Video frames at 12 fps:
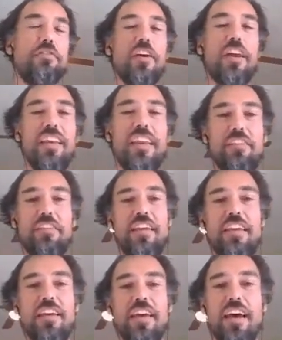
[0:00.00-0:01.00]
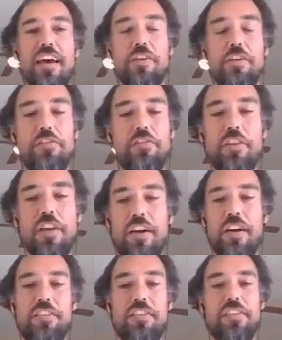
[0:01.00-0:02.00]
too front-end heavy uh, or too
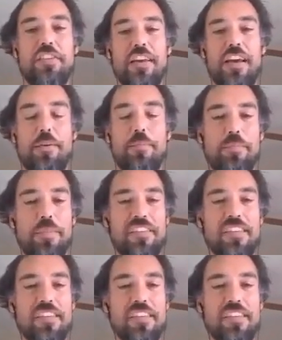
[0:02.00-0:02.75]
large, um,